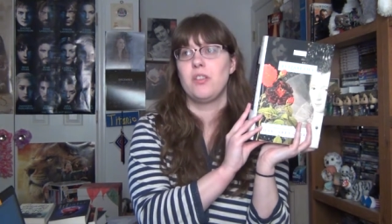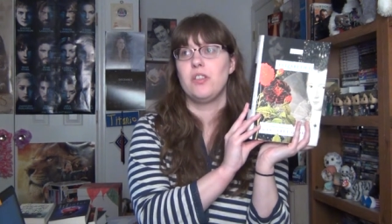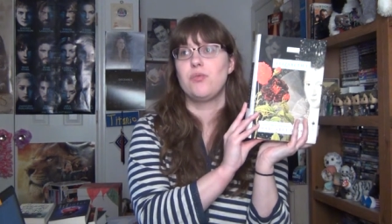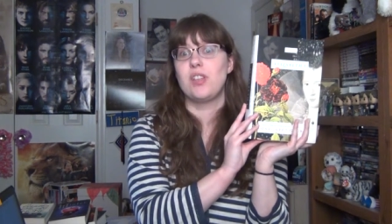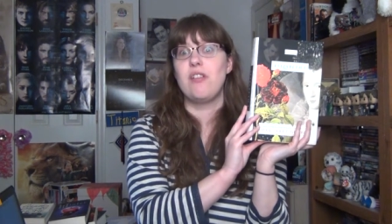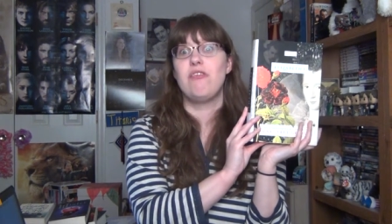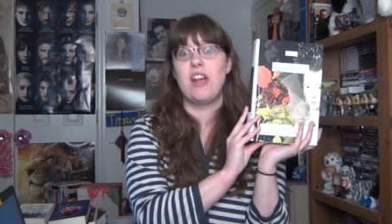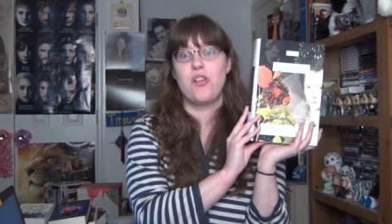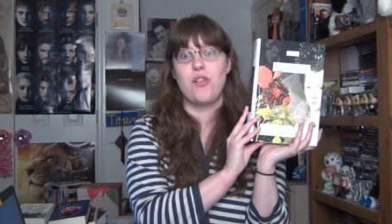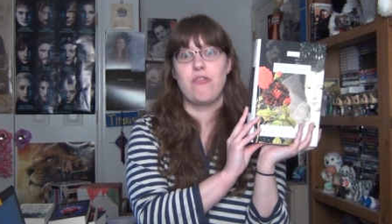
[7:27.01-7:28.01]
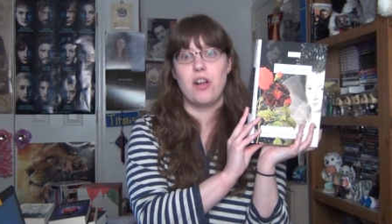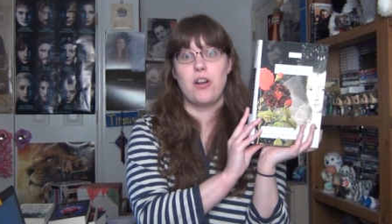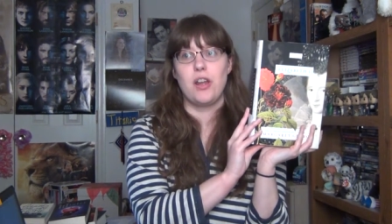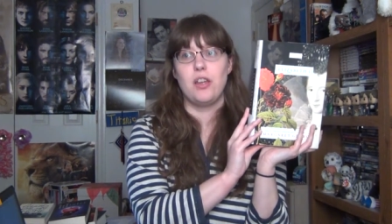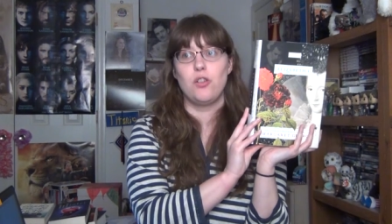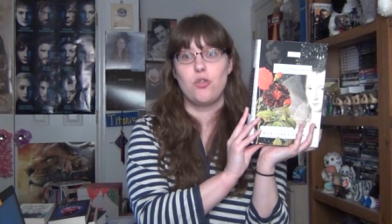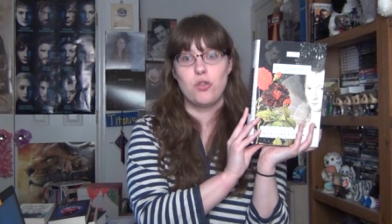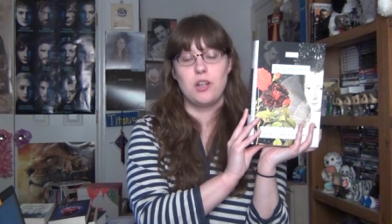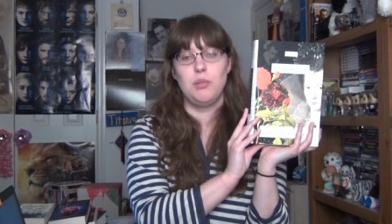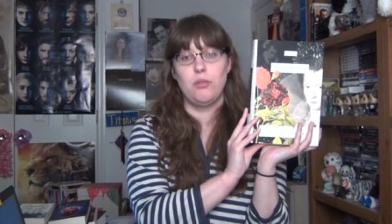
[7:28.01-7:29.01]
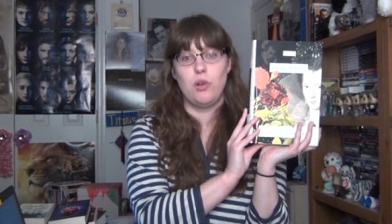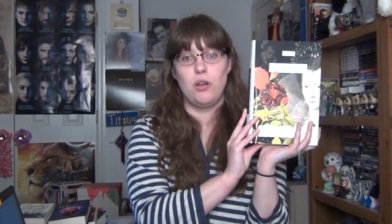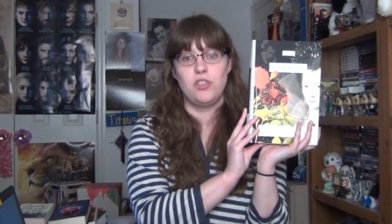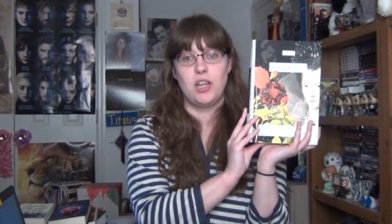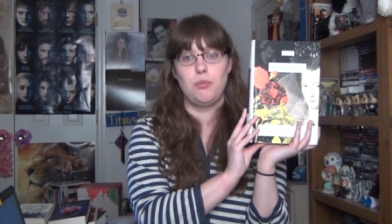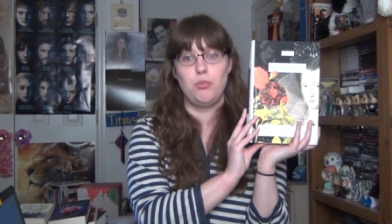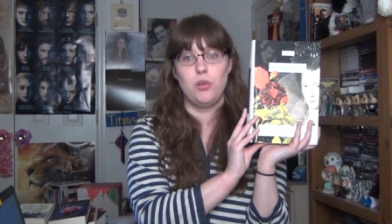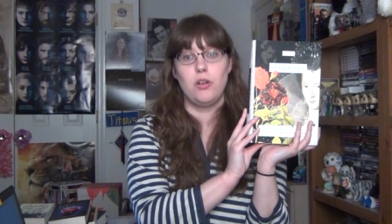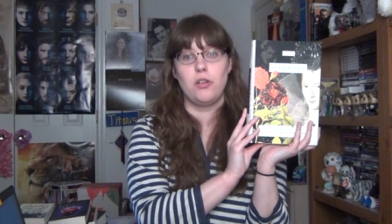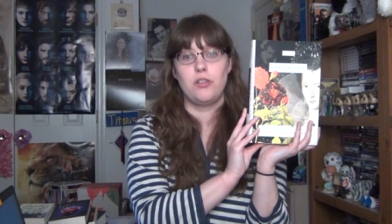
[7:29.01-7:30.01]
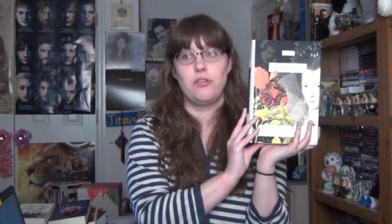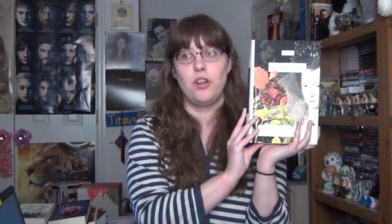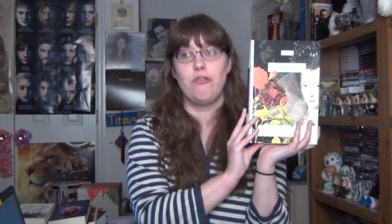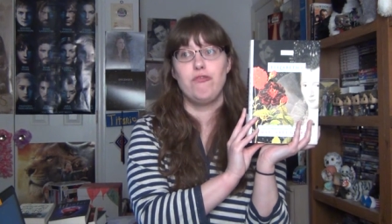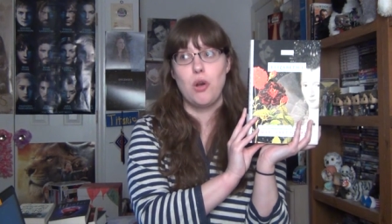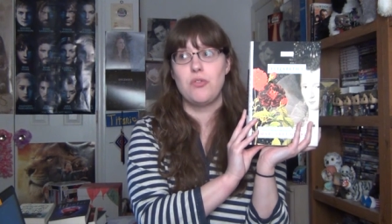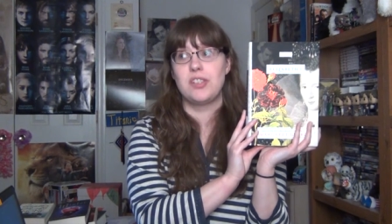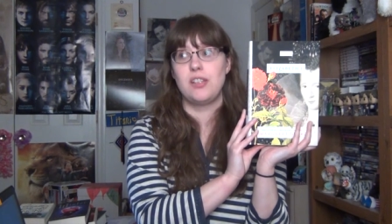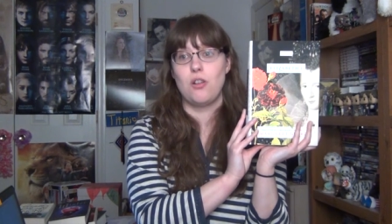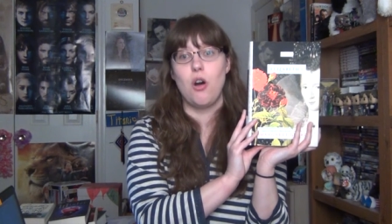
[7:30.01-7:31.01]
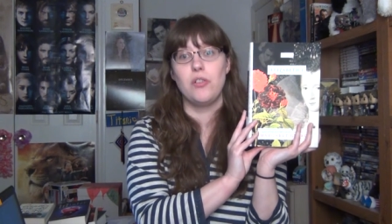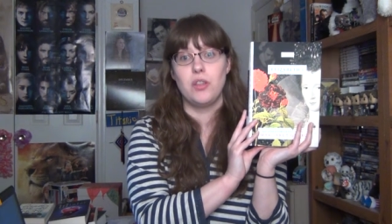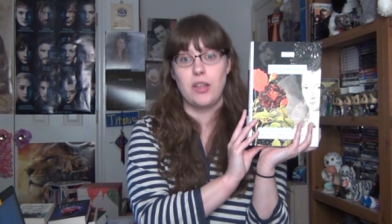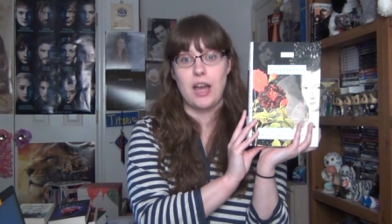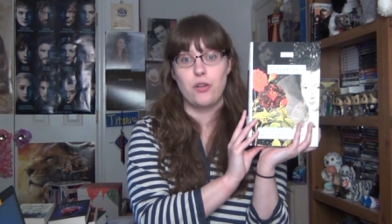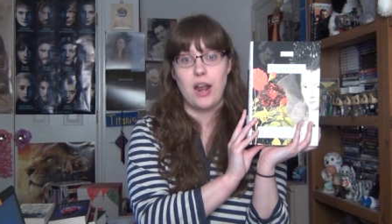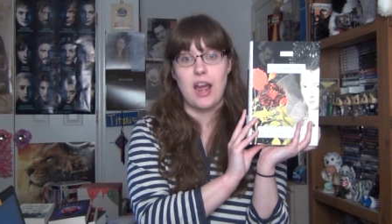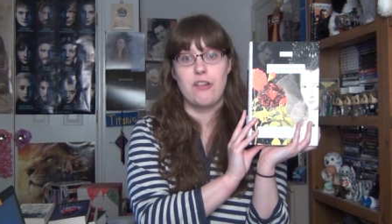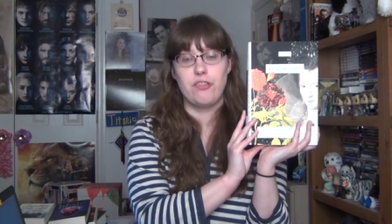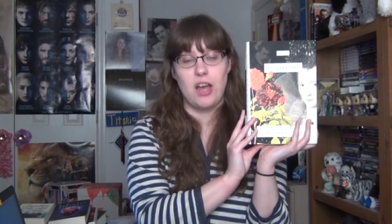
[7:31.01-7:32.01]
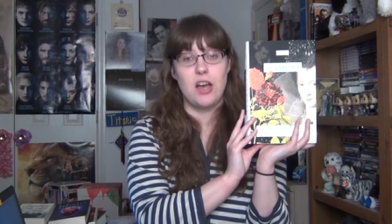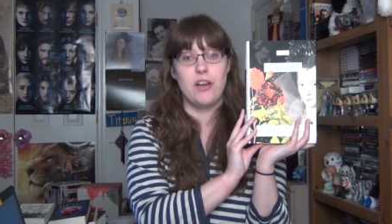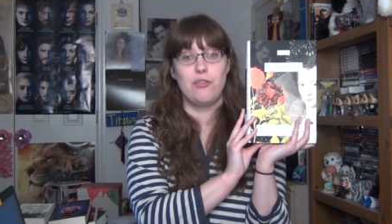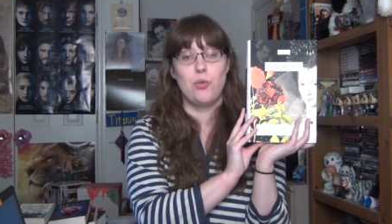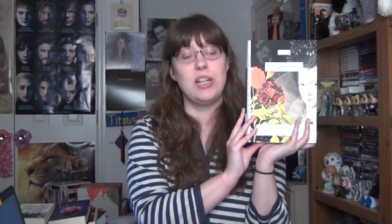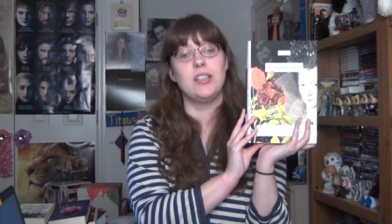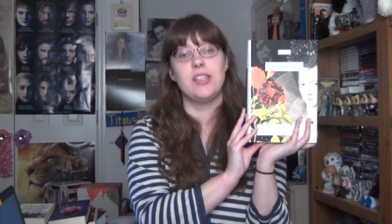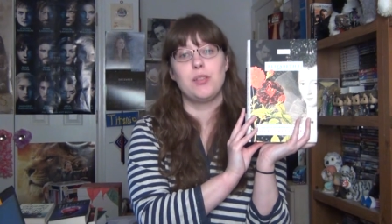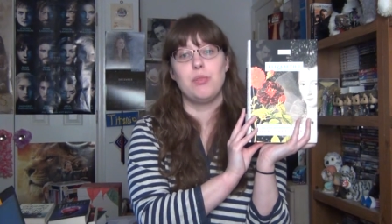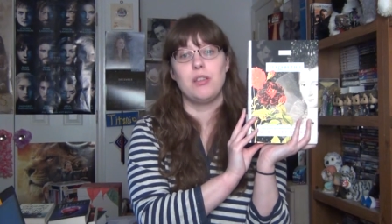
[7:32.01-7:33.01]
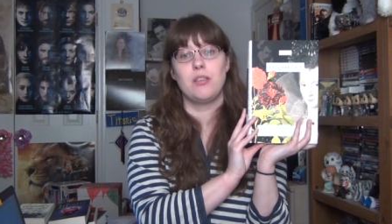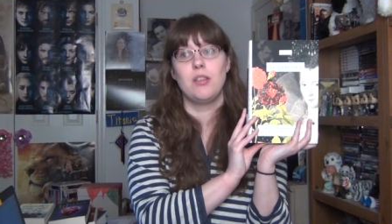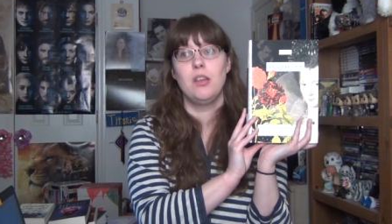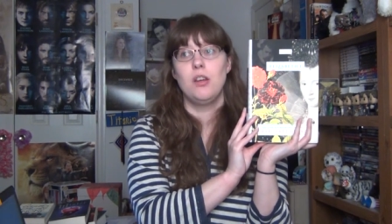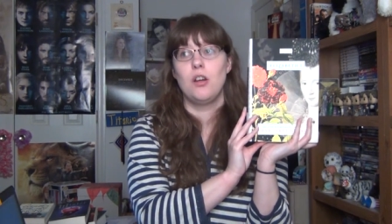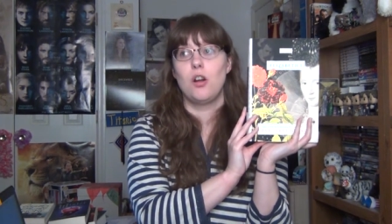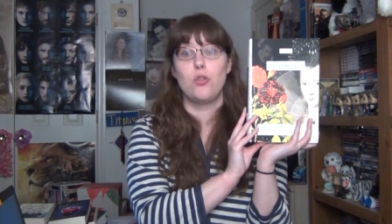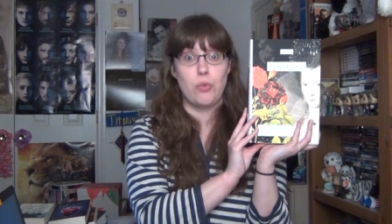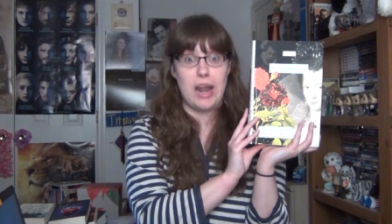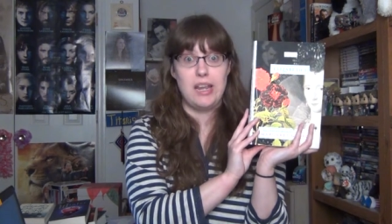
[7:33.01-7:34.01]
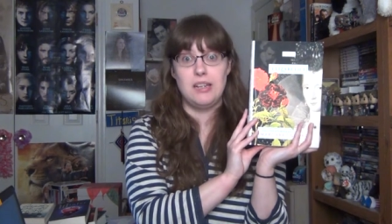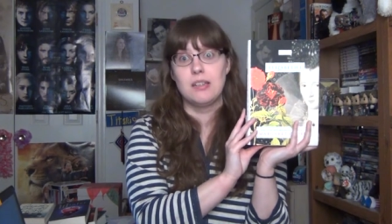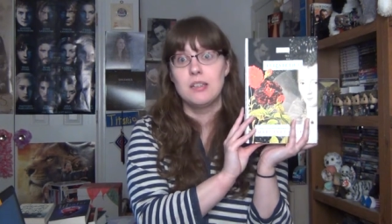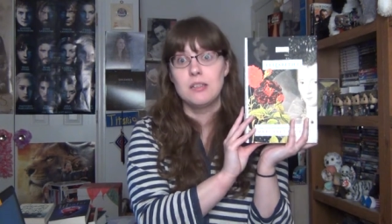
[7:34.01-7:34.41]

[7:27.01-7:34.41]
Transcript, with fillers: this was a very, very incredibly well done book, you know, focusing on the latter half of Queen Elizabeth, her reign.